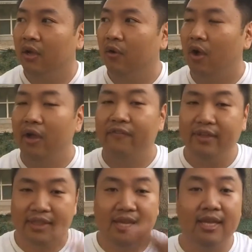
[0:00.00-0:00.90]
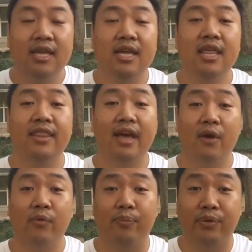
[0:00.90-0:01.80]
everything
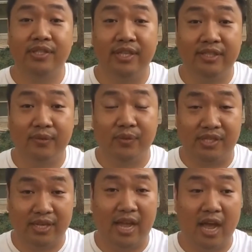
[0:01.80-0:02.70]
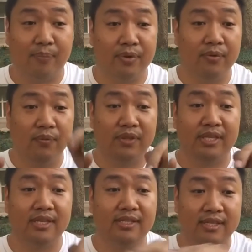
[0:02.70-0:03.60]
that we predicted was going to happen with
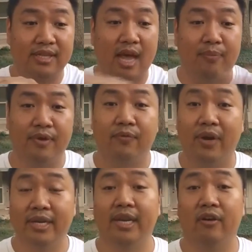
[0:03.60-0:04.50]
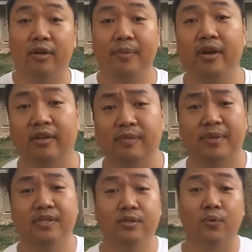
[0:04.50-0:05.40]
this is happening right now in America,
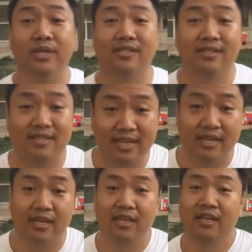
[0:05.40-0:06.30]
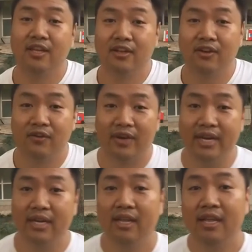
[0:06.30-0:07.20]
especially in 2016,
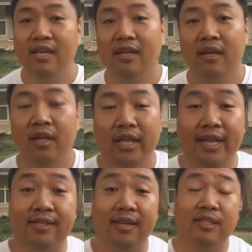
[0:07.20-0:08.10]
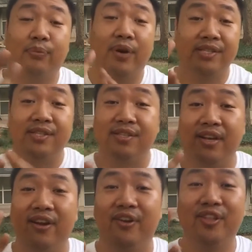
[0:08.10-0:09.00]
right? Antidepressants
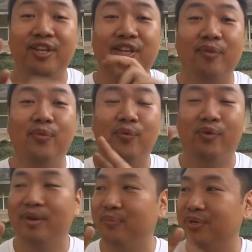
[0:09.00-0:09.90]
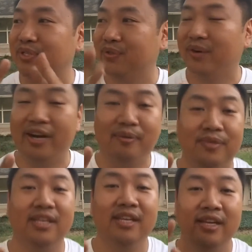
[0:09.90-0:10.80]
are the #1
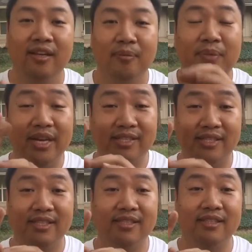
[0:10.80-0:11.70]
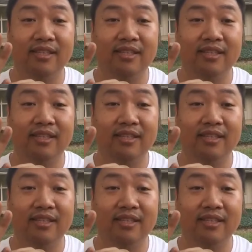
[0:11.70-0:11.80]
prescribed medicines